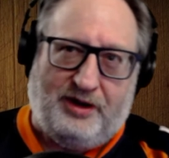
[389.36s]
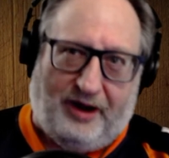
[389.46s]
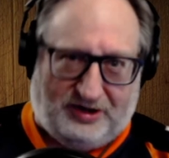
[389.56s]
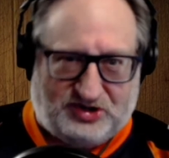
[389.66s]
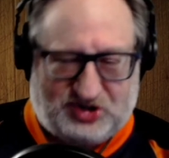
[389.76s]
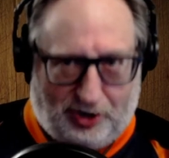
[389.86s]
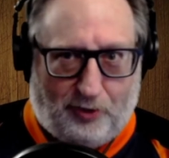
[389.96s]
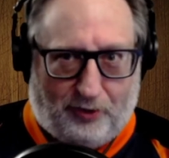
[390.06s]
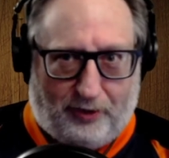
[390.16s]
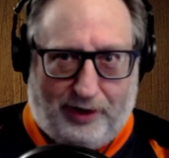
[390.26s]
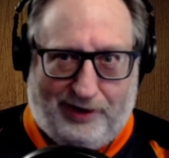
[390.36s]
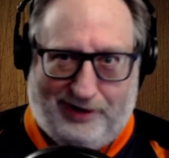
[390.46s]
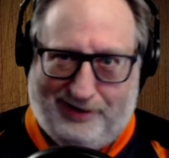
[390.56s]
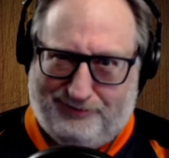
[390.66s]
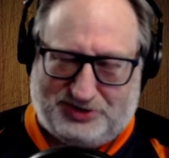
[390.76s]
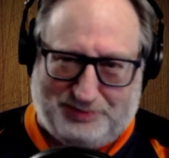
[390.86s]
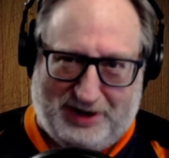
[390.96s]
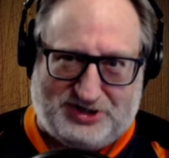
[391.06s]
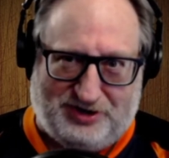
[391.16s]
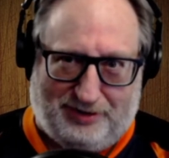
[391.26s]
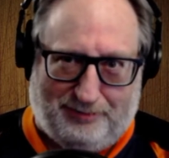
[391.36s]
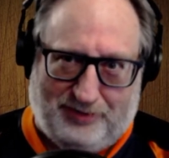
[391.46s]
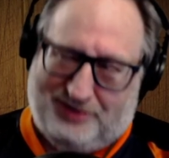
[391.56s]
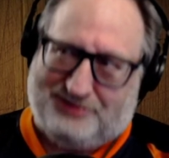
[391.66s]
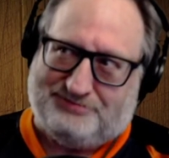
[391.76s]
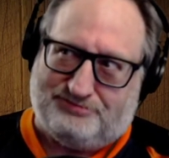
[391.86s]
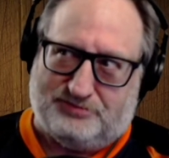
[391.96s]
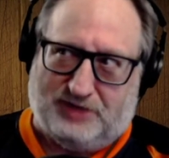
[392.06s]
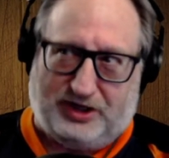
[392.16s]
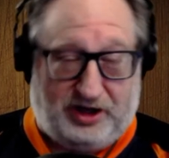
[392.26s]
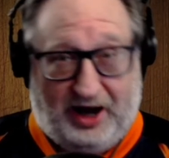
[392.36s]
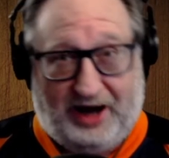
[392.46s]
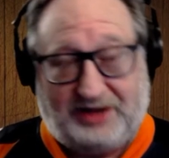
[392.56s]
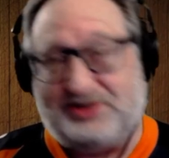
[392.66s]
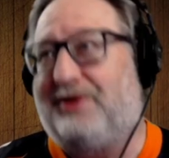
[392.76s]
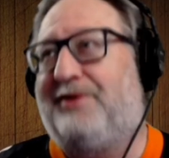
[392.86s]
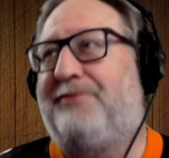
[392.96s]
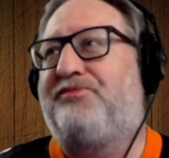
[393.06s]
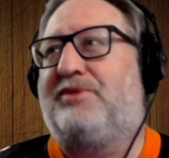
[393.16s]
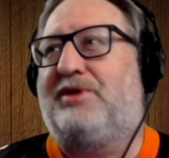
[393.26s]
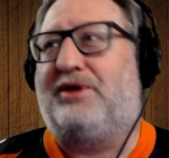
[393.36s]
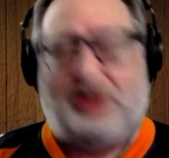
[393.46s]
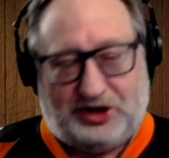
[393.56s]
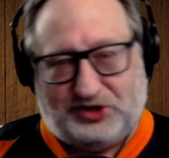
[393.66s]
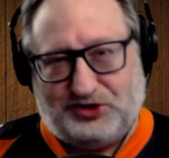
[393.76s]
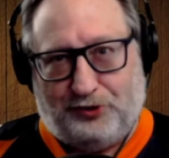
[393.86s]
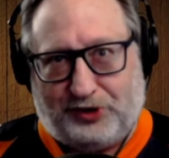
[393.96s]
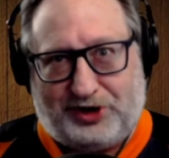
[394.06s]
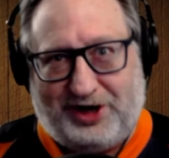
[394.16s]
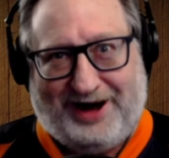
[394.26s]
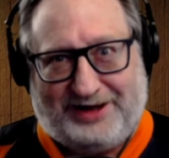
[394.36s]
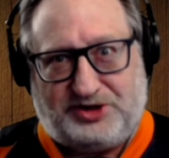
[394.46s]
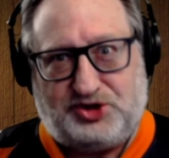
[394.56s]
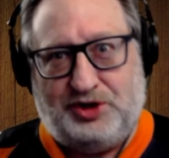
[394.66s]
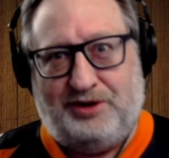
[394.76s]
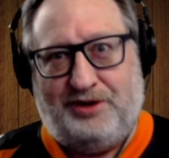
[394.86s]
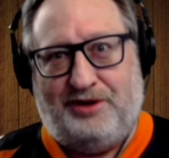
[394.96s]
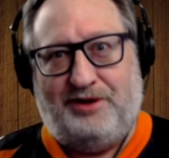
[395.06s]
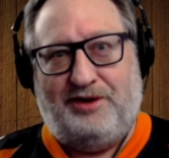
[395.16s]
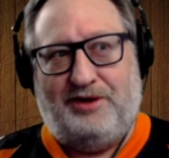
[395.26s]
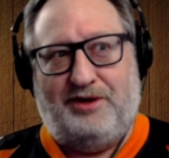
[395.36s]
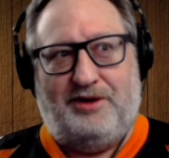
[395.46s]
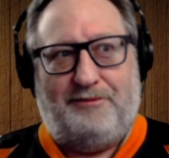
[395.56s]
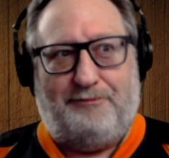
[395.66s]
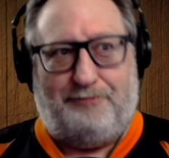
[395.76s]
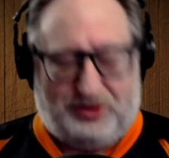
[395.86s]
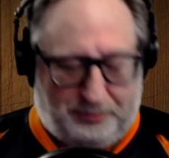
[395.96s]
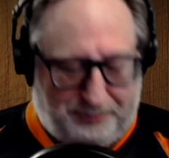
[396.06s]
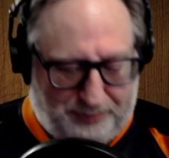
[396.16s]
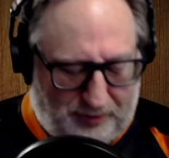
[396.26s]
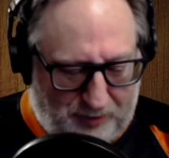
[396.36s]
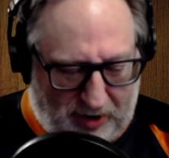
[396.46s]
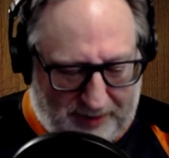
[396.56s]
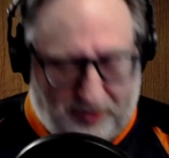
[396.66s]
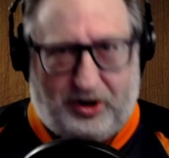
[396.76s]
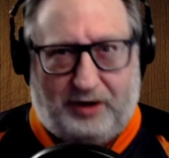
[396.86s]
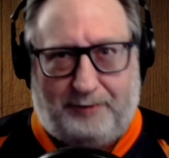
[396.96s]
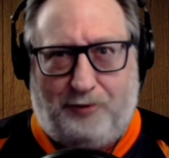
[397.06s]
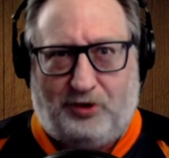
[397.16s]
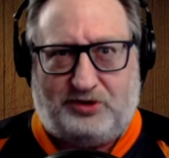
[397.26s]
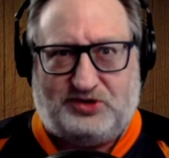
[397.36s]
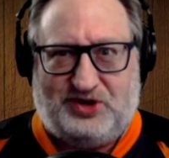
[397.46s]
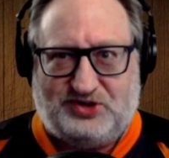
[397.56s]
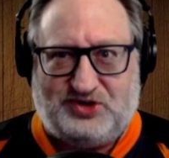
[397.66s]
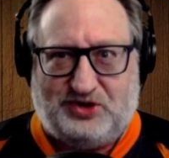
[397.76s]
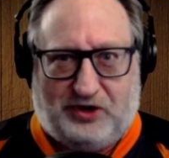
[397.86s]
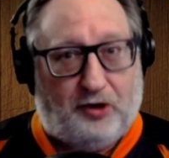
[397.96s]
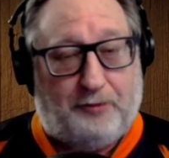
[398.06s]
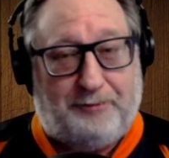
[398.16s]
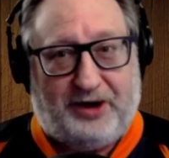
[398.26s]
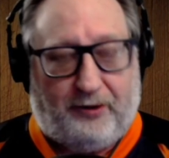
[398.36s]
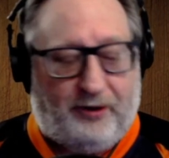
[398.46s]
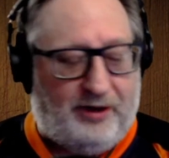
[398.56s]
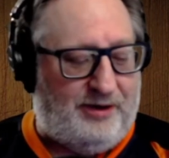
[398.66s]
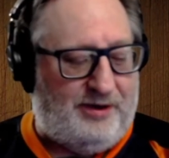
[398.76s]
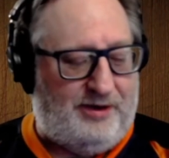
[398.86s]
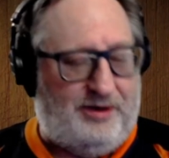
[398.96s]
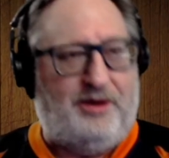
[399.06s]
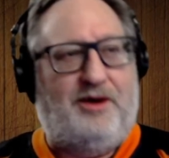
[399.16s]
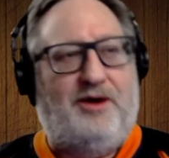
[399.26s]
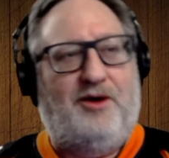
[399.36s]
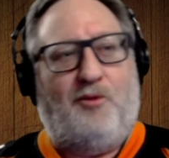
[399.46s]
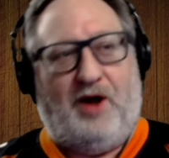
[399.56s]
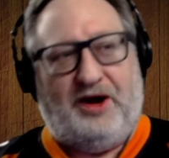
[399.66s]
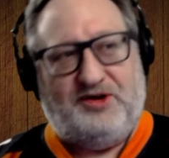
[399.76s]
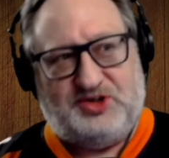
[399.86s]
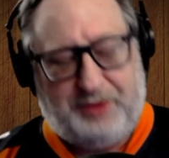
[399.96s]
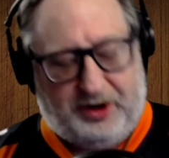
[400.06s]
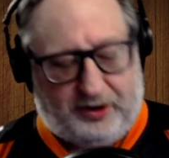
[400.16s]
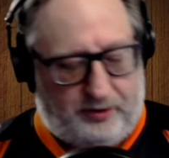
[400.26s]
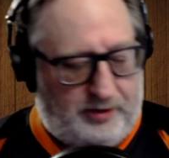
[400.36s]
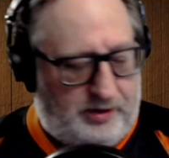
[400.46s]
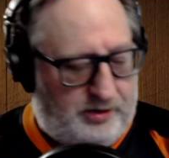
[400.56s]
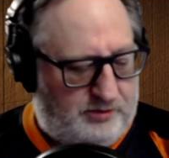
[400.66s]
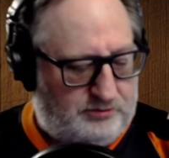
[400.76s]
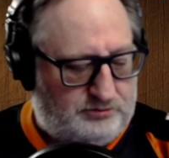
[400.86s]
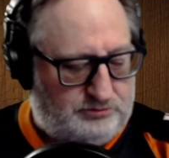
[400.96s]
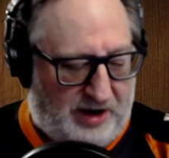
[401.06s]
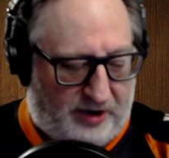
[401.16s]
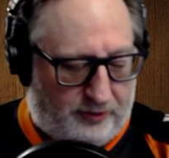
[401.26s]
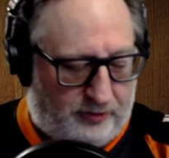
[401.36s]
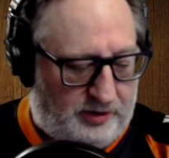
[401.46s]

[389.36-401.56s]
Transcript: and slower, which makes them, I guess, easier to catch. But the primary importance is that they are bigger. Why is this bigger? Matter.